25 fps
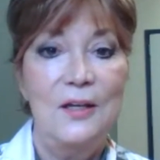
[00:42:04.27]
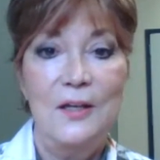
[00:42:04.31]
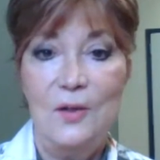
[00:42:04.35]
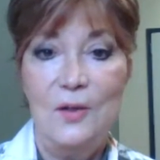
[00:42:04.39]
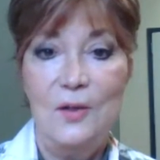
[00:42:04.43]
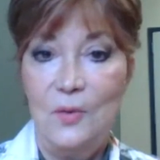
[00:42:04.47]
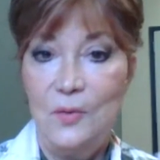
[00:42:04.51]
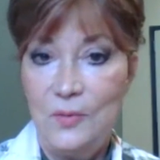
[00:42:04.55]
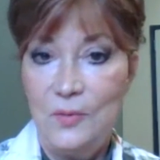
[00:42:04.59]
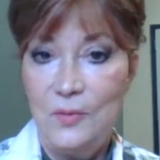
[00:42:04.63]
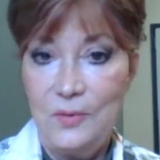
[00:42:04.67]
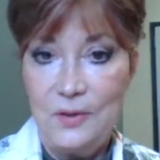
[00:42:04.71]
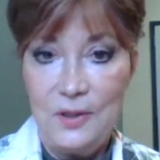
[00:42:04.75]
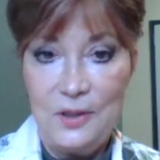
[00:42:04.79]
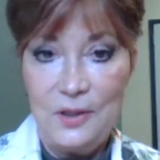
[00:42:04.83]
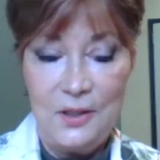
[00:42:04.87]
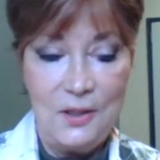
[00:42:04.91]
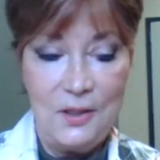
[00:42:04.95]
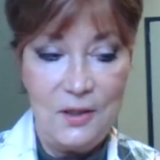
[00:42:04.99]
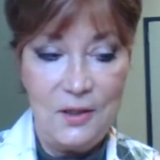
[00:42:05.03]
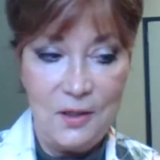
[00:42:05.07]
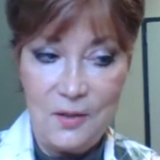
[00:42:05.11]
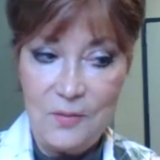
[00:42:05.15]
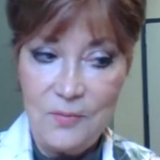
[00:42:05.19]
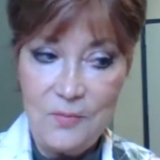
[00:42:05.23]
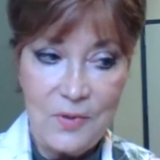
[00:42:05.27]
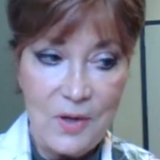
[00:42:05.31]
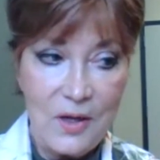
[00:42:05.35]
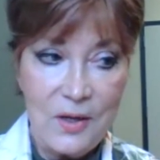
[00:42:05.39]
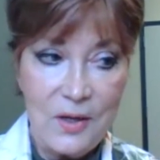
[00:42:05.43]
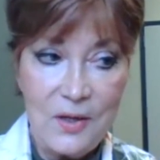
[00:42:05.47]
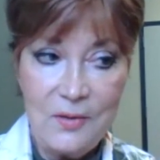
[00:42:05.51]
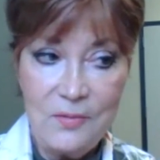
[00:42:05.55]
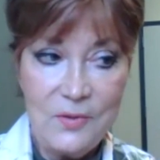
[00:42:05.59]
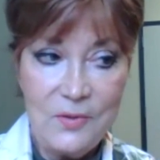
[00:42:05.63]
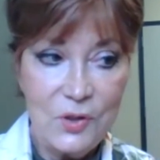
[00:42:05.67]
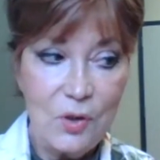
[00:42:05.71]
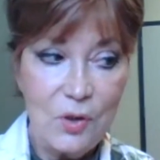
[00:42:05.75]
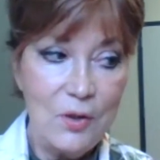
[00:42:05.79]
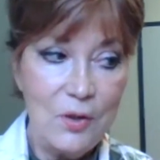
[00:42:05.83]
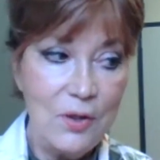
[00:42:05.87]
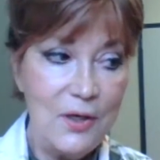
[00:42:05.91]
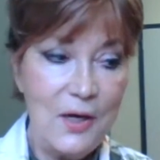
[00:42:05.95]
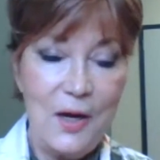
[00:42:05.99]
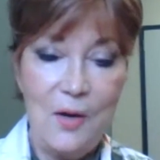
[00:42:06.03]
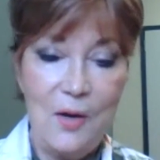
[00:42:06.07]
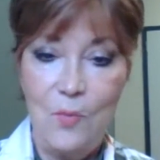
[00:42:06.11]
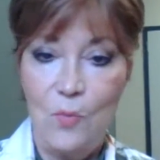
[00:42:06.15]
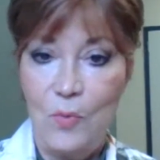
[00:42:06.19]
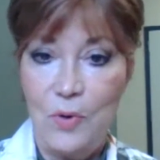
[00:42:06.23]
and I
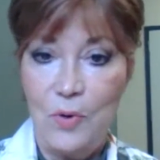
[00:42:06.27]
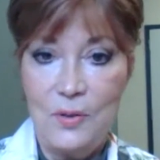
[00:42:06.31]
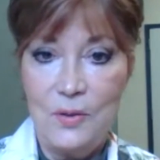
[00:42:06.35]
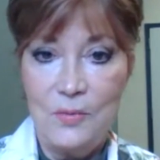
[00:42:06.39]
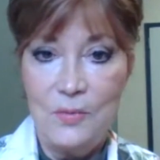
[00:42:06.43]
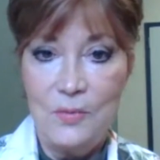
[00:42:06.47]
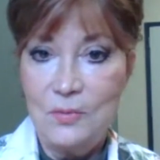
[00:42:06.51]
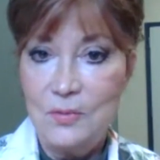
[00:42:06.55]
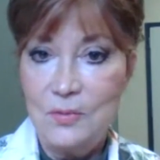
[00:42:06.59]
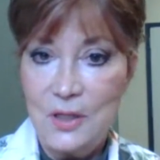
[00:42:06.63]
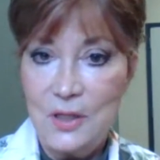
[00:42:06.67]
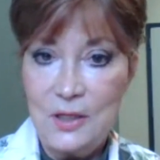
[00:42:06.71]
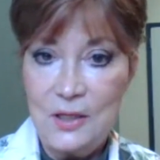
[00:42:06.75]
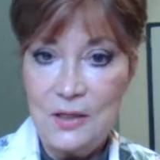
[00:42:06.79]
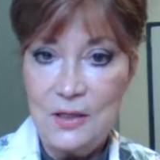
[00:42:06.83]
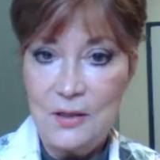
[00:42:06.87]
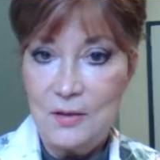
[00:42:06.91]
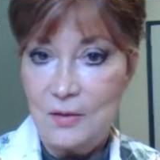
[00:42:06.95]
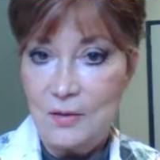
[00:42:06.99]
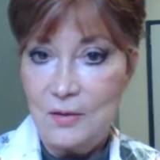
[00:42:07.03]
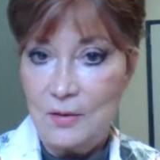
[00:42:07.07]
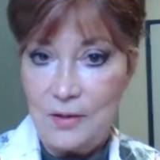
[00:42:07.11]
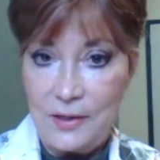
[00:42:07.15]
started out one thing,